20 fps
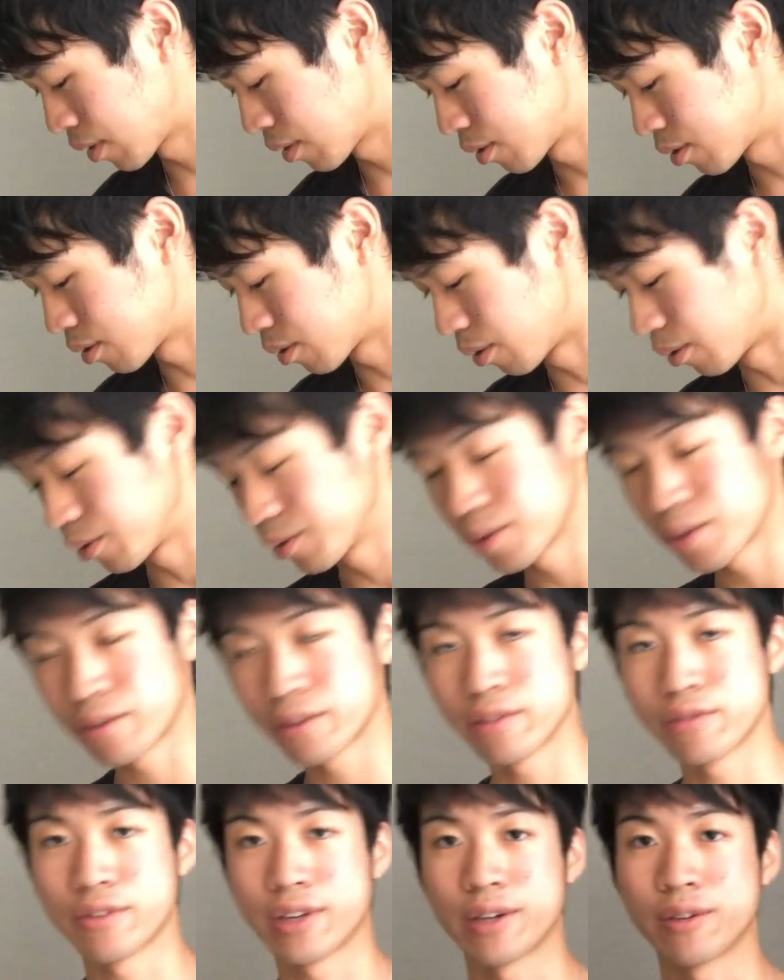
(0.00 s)
So
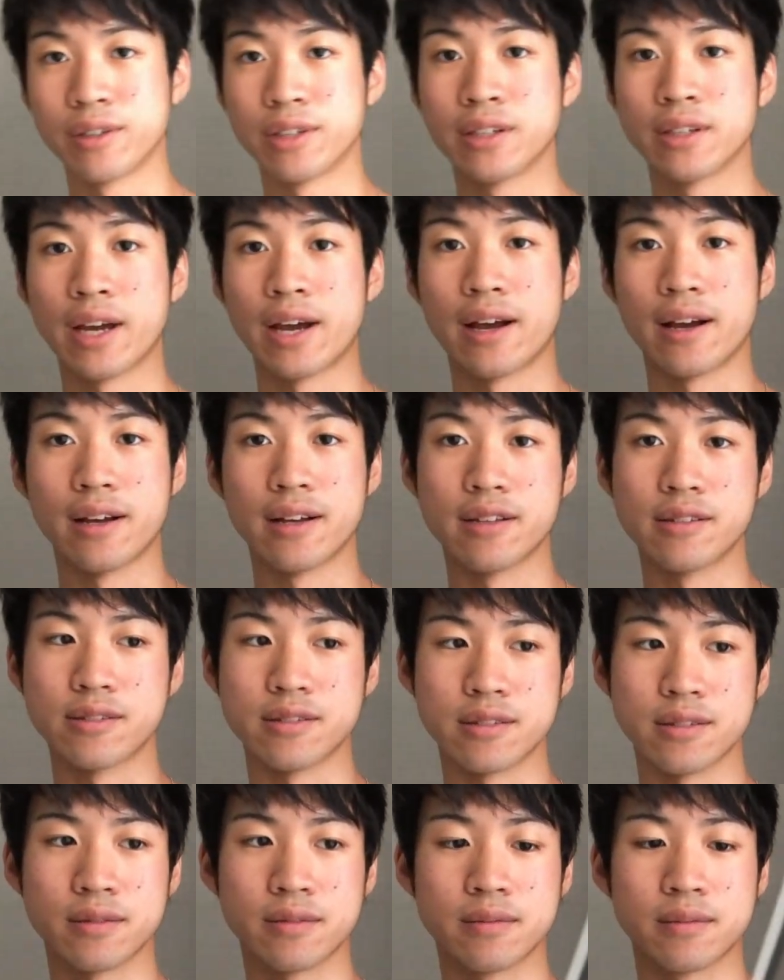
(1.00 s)
ordinary violin
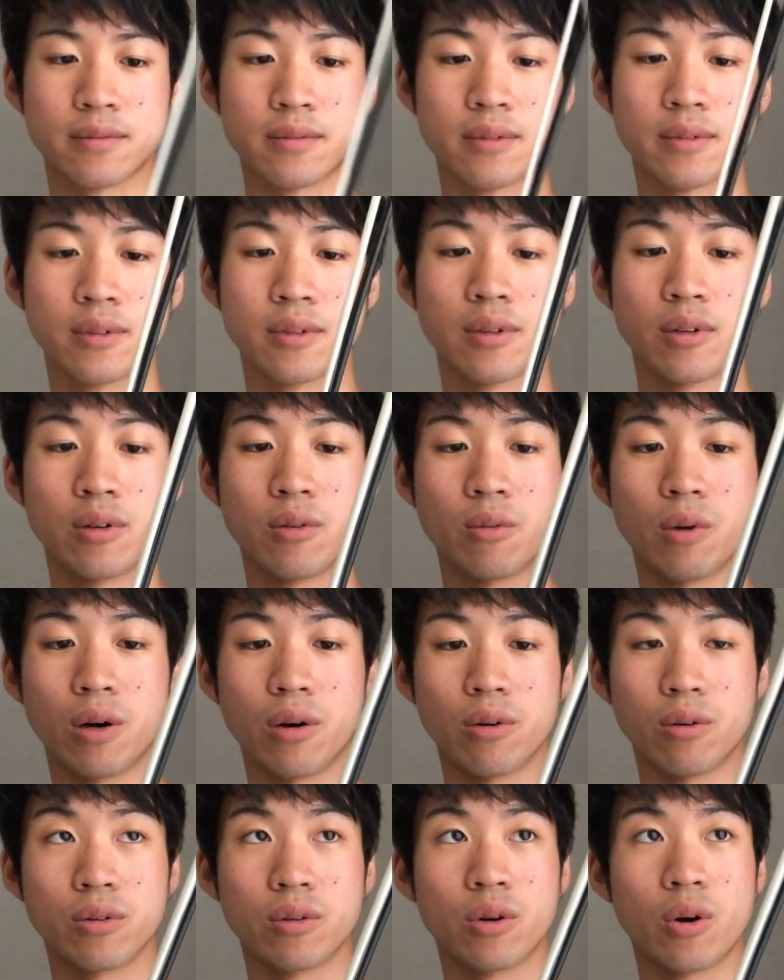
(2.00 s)
has,
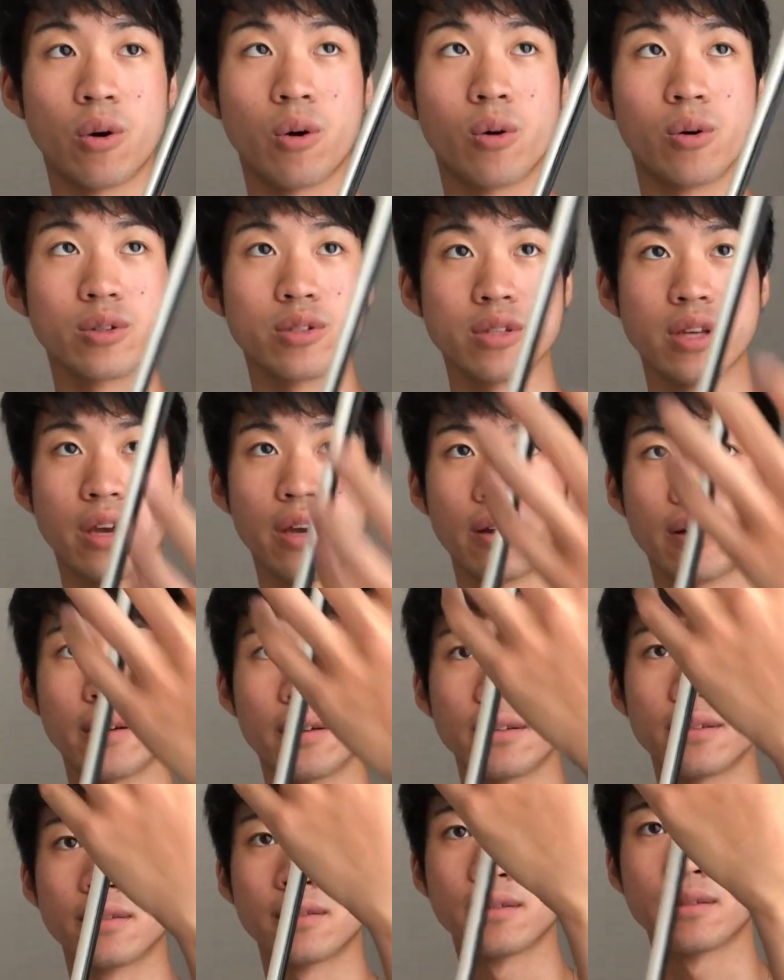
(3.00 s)
well,
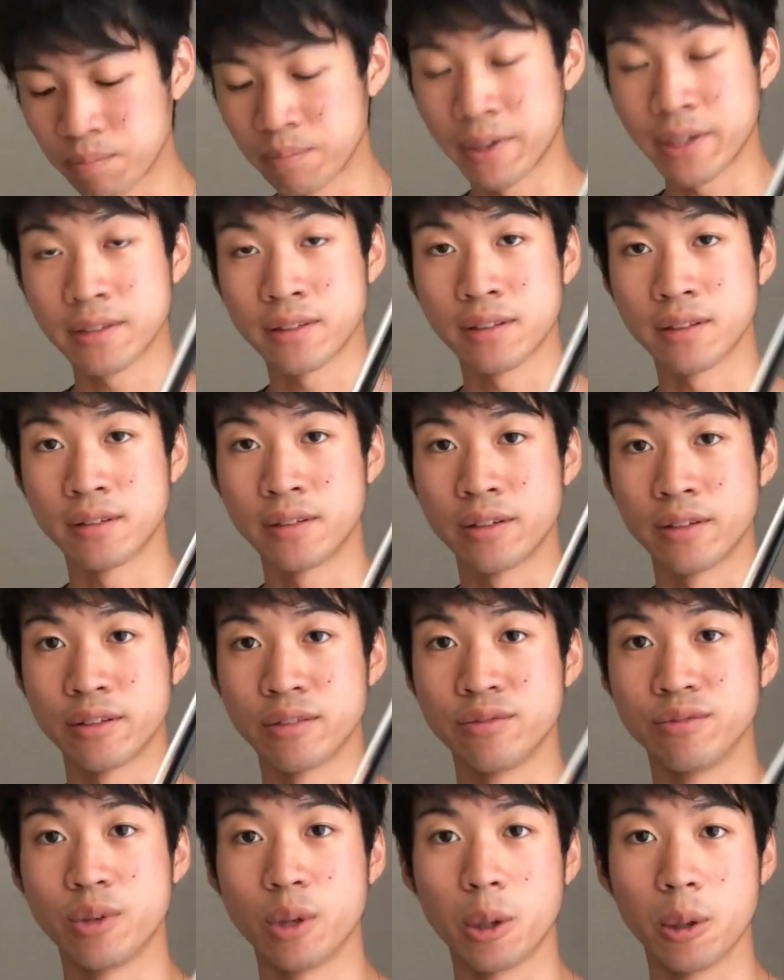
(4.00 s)
horsehair, but
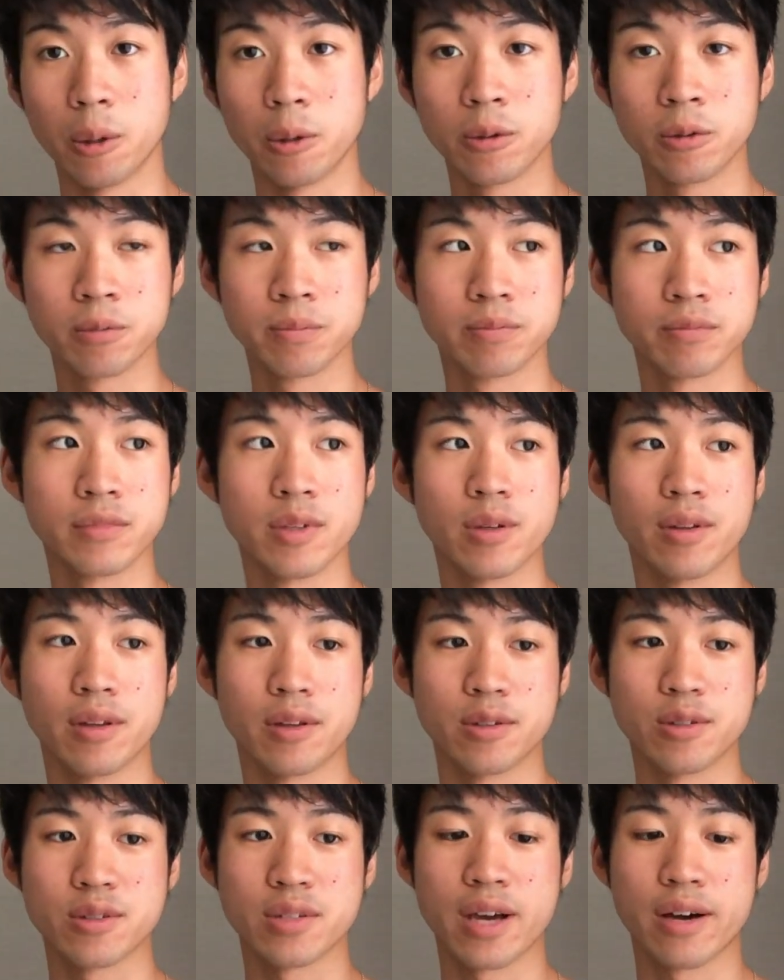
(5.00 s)
their bow,
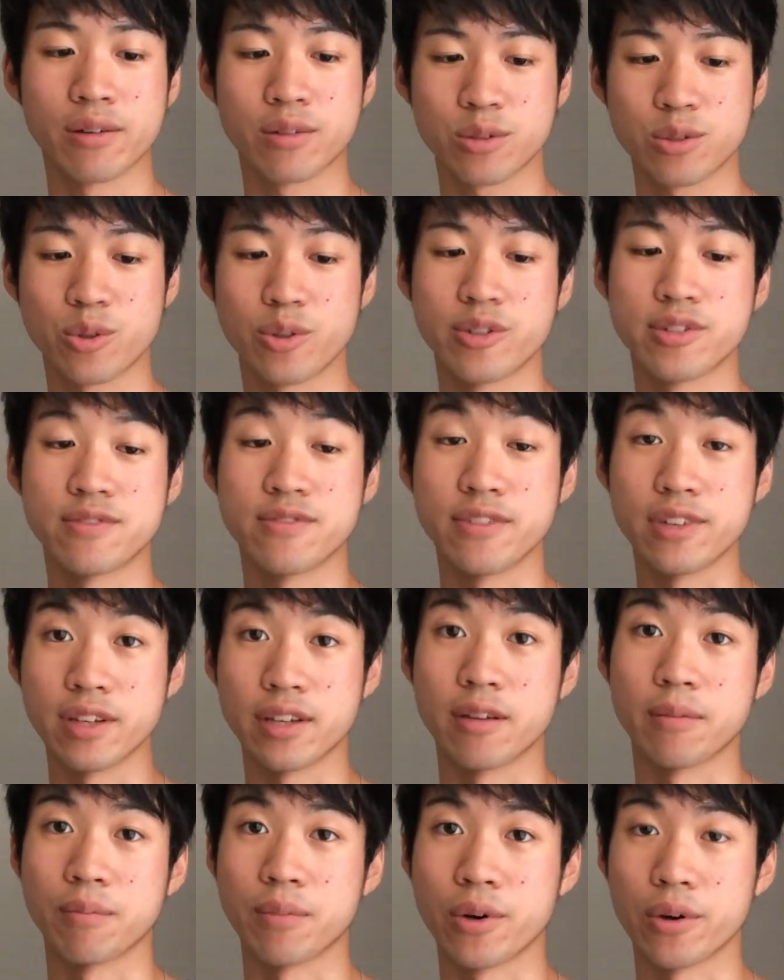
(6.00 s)
their Sound Choice
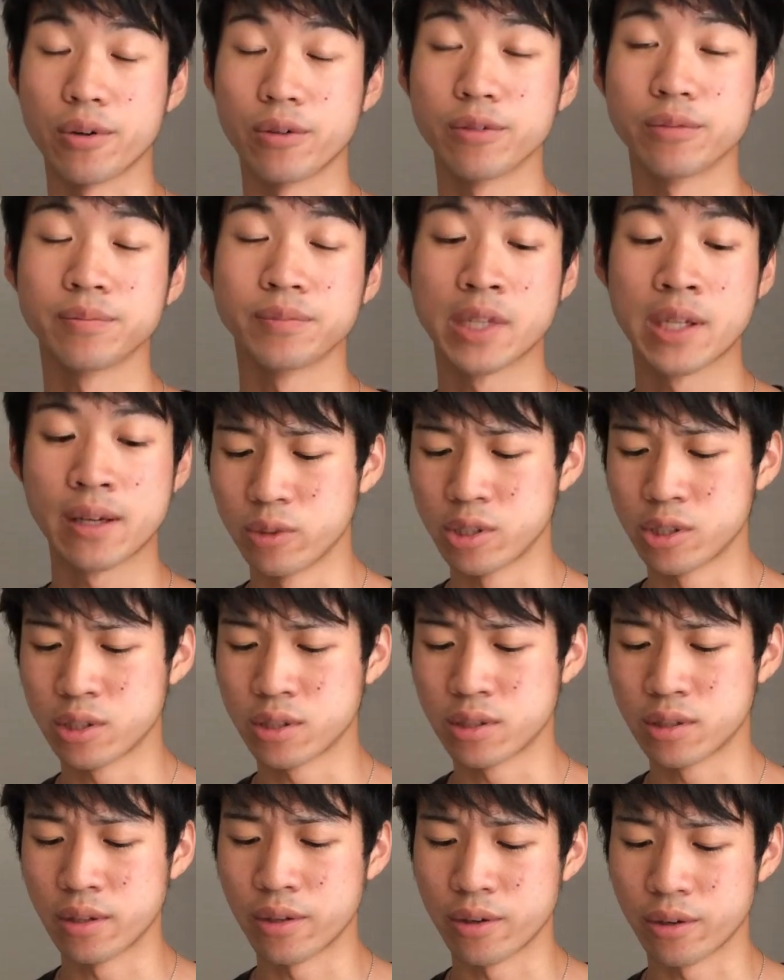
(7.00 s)
Vegan Bow,
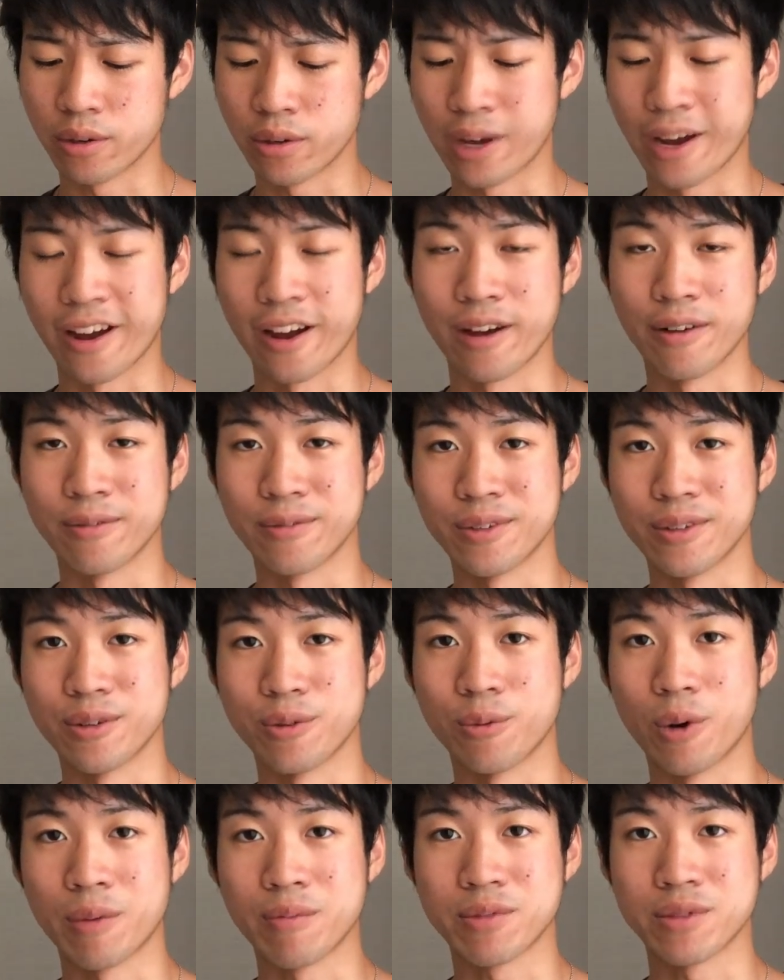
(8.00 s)
which they're gonna have the
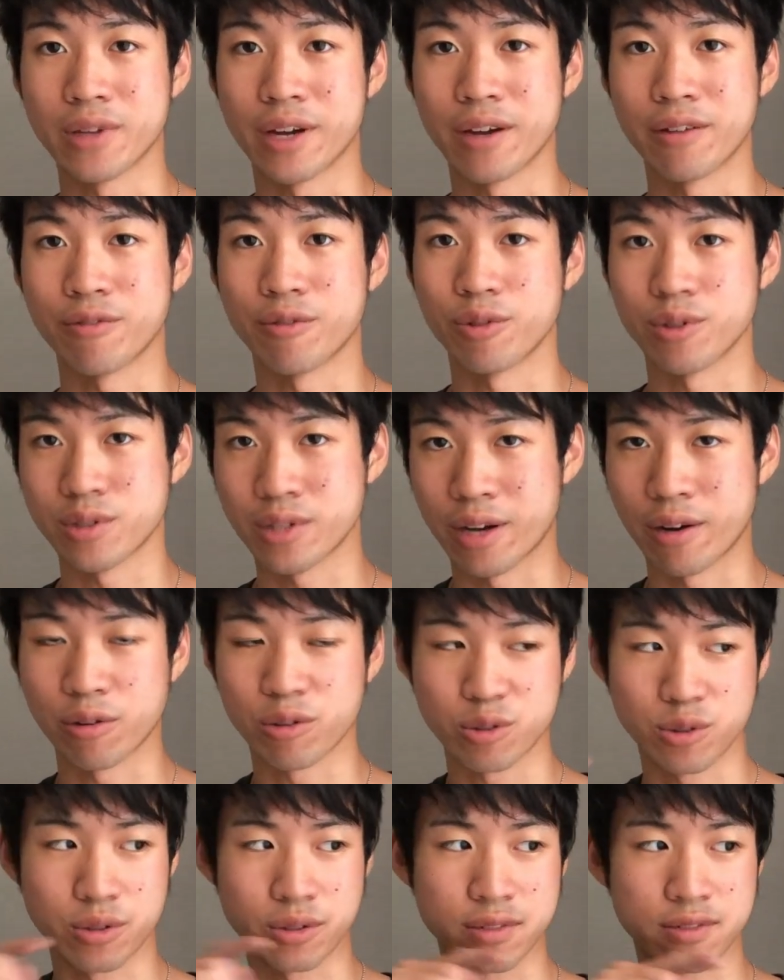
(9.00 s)
website for Sound
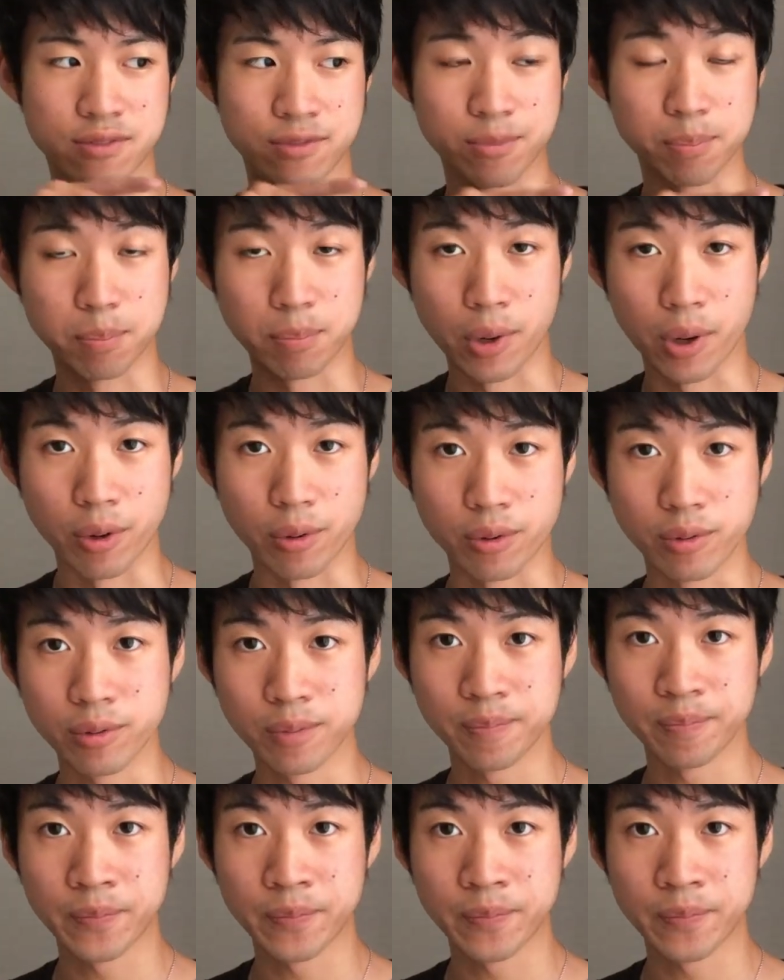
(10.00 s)
Choice Bow,